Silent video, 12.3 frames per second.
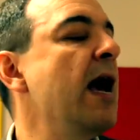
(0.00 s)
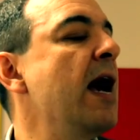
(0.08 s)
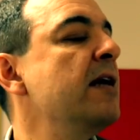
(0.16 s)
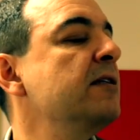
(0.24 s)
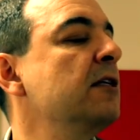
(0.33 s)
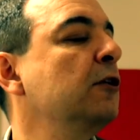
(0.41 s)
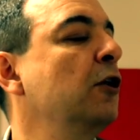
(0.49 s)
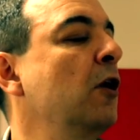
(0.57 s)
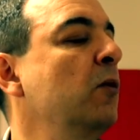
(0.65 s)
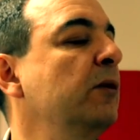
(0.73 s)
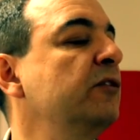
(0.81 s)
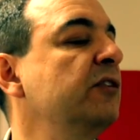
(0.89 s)
As it
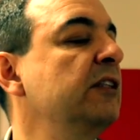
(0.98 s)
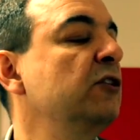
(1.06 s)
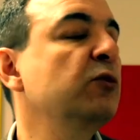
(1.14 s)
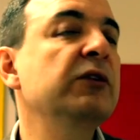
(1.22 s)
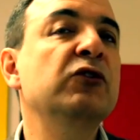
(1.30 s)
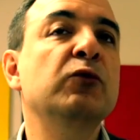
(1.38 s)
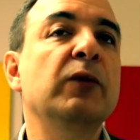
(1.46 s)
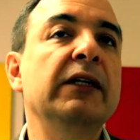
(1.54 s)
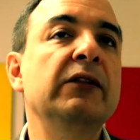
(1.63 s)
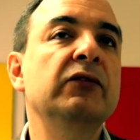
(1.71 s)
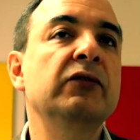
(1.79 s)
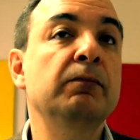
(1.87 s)
lowers interest
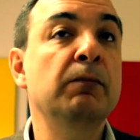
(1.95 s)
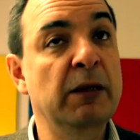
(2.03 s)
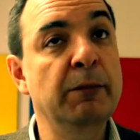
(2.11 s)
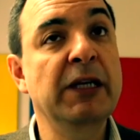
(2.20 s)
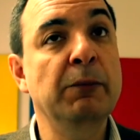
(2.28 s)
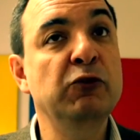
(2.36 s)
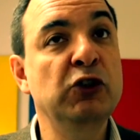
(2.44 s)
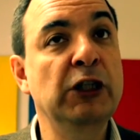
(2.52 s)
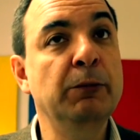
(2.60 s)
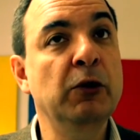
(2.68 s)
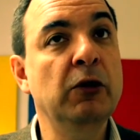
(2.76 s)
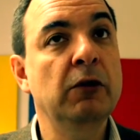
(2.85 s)
rates, money becomes
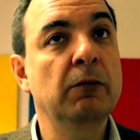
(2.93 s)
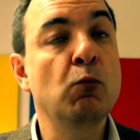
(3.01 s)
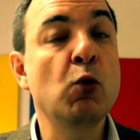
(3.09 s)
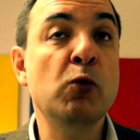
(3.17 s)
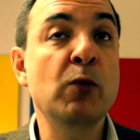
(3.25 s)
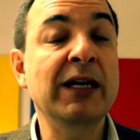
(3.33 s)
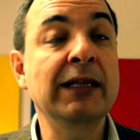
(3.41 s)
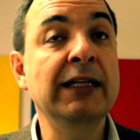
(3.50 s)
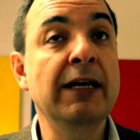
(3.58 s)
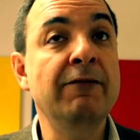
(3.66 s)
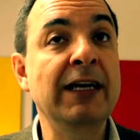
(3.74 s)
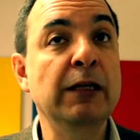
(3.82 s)
cheaper, more
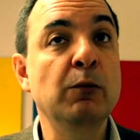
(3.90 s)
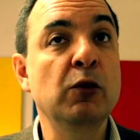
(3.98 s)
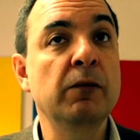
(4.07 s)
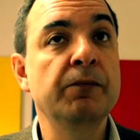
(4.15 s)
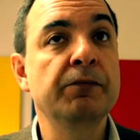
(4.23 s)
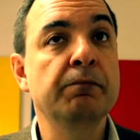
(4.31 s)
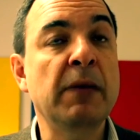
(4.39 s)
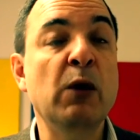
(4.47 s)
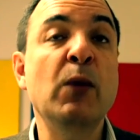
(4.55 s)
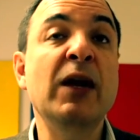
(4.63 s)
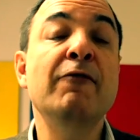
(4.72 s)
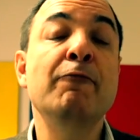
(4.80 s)
readily available
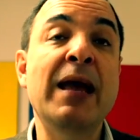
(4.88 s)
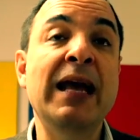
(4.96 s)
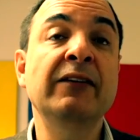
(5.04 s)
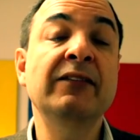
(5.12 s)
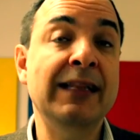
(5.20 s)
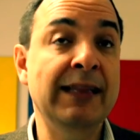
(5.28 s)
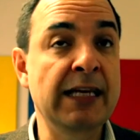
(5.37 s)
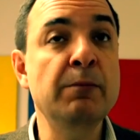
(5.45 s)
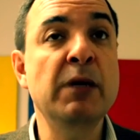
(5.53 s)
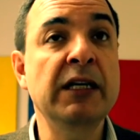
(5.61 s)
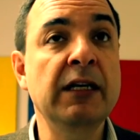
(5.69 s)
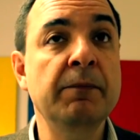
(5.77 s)
by way of banks that
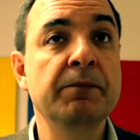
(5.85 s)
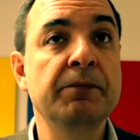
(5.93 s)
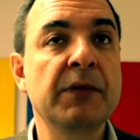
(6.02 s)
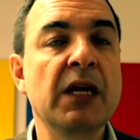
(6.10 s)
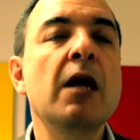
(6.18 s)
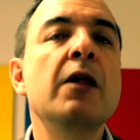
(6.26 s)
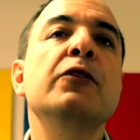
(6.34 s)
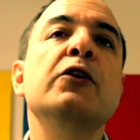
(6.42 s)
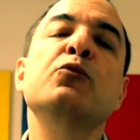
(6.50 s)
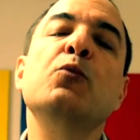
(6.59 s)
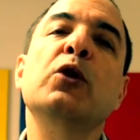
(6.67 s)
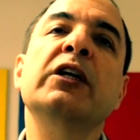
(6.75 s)
lend money.
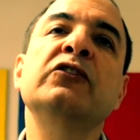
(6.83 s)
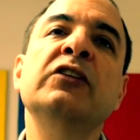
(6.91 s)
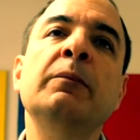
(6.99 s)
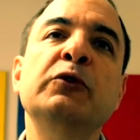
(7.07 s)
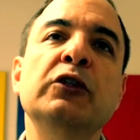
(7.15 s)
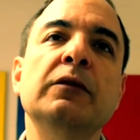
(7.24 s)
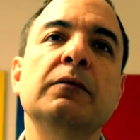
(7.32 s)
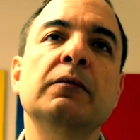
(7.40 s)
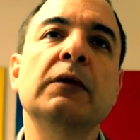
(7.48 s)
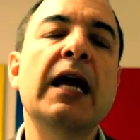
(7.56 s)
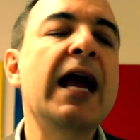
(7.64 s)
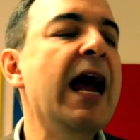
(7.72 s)
There's more consumption.
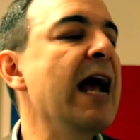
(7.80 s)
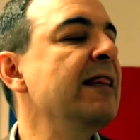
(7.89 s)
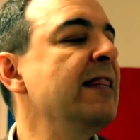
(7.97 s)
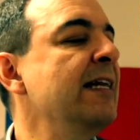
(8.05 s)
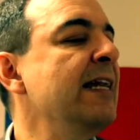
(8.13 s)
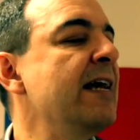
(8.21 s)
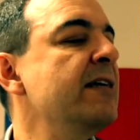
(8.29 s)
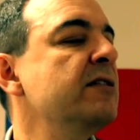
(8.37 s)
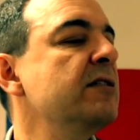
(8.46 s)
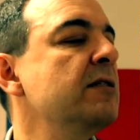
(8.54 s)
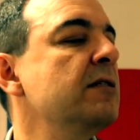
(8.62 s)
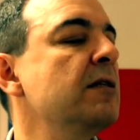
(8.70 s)
And then
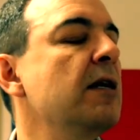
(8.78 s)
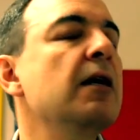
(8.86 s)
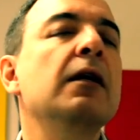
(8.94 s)
as